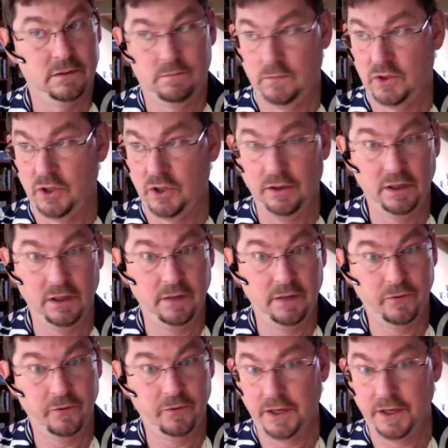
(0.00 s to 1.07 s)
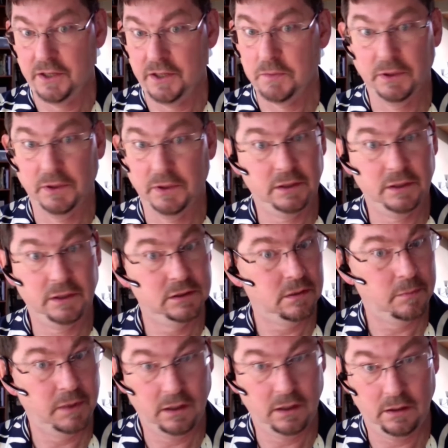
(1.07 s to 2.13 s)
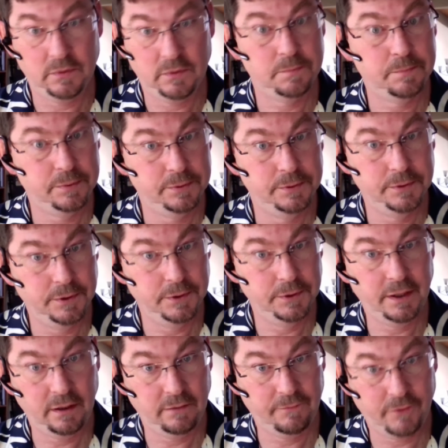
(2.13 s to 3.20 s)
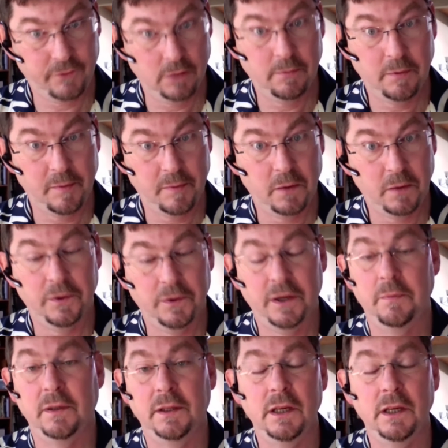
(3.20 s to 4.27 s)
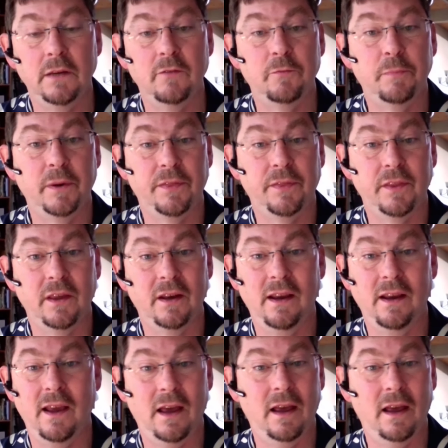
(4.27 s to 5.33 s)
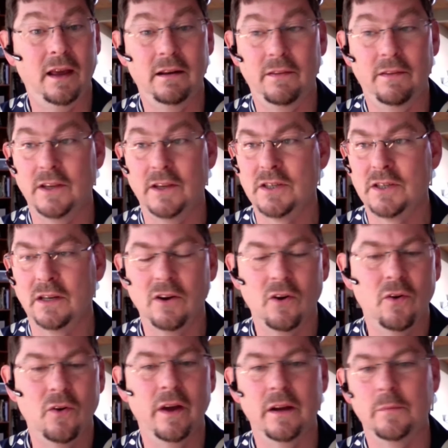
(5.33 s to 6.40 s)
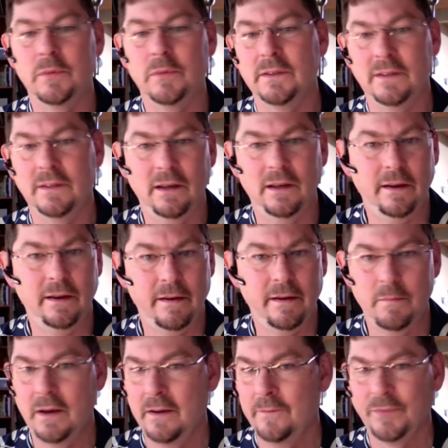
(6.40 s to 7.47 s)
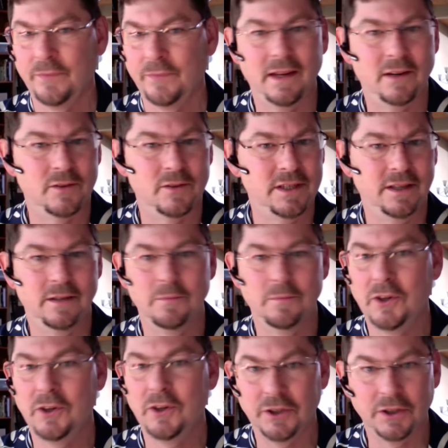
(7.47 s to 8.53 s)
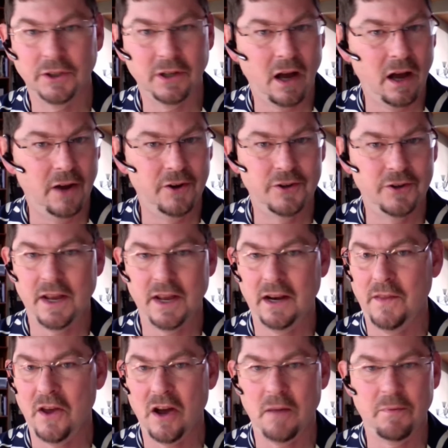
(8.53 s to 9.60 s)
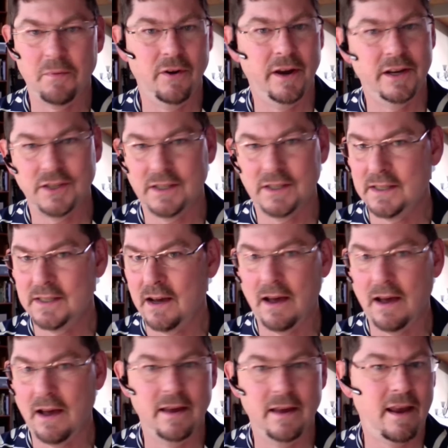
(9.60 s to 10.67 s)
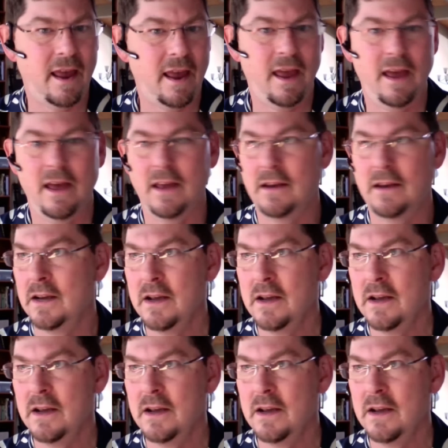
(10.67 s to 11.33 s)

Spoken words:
certainly if you've read his books, he was pretty firm about what he believed. But then he had this incredible team, Tim Cook understanding the operations side, and